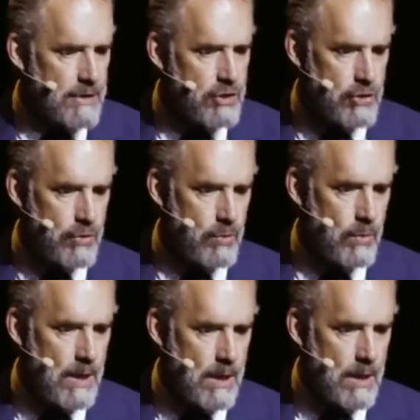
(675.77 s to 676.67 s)
to
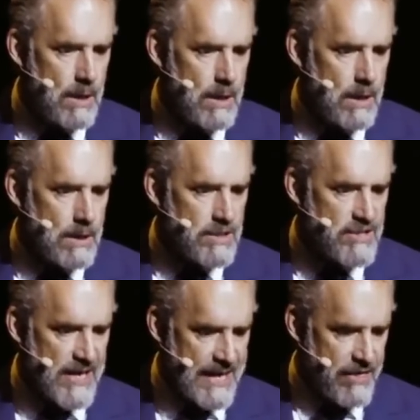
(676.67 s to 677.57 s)

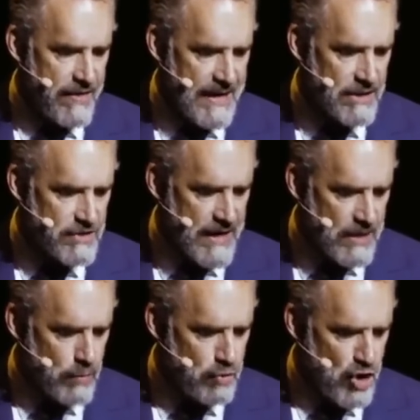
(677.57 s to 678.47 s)
say things that
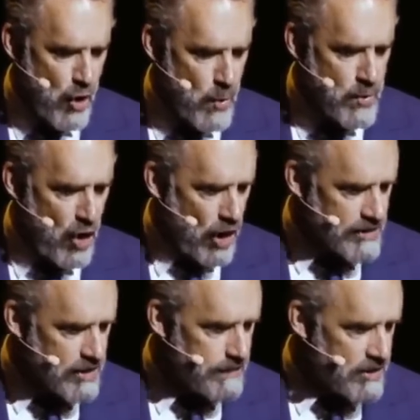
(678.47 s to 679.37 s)
you know not
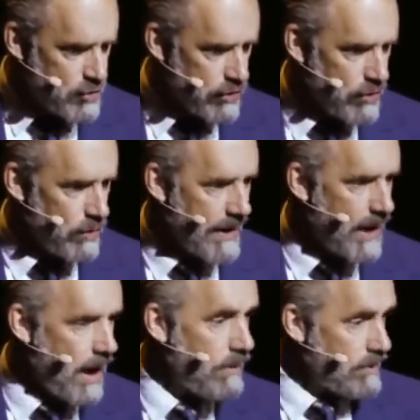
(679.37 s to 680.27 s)
to be true. And
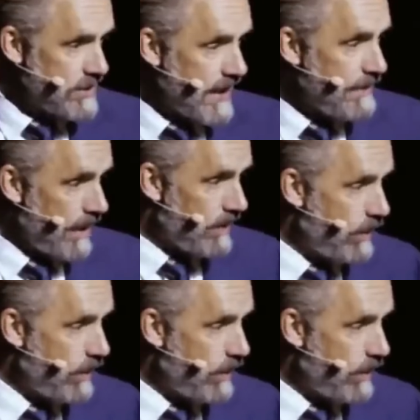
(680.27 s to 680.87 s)
I would say, by the